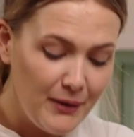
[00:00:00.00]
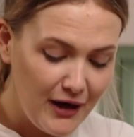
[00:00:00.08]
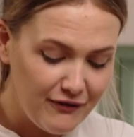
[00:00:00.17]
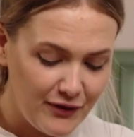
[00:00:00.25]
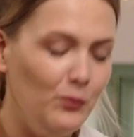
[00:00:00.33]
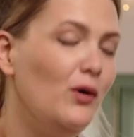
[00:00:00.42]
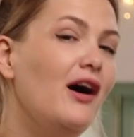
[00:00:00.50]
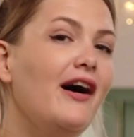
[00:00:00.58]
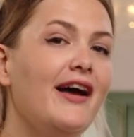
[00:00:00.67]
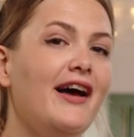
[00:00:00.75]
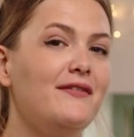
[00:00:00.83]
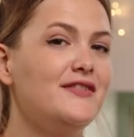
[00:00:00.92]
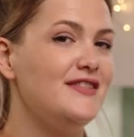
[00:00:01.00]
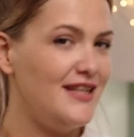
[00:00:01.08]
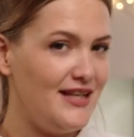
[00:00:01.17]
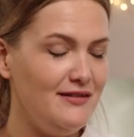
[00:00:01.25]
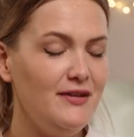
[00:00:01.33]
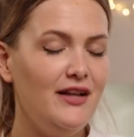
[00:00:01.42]
but from what I have
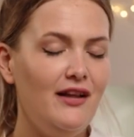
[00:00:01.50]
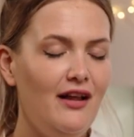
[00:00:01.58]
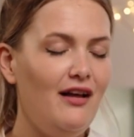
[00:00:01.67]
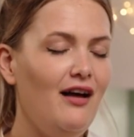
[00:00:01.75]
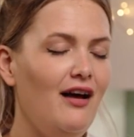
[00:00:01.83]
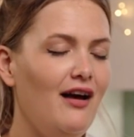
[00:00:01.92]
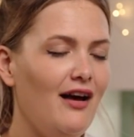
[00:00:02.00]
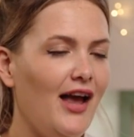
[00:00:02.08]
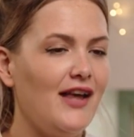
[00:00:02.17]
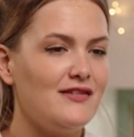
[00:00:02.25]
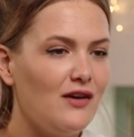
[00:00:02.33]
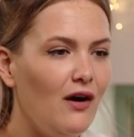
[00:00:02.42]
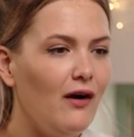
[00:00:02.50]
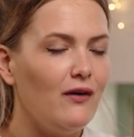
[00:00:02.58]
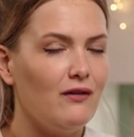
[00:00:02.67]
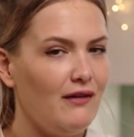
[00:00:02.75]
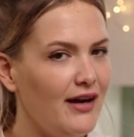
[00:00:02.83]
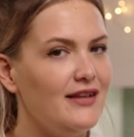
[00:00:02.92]
seen, it's got a
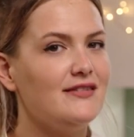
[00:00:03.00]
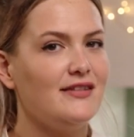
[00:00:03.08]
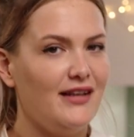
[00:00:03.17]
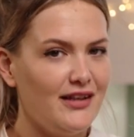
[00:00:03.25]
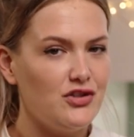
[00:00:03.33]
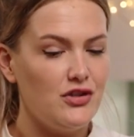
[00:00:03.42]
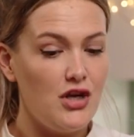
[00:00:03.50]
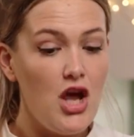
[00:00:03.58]
great selection.